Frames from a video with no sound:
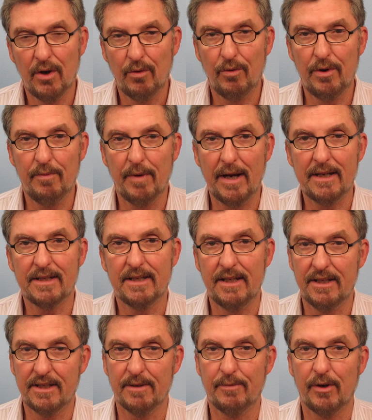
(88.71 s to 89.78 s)
We might
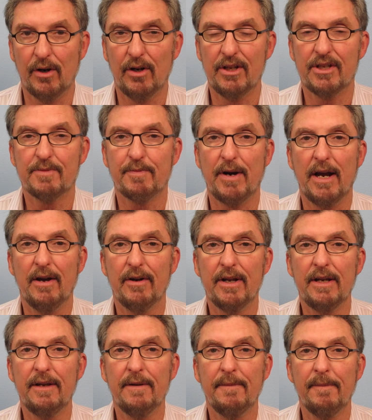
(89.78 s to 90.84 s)
see some early
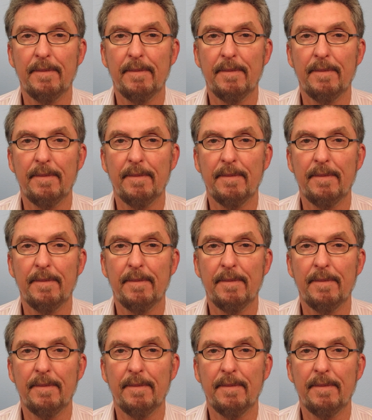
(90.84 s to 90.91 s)
sprouting,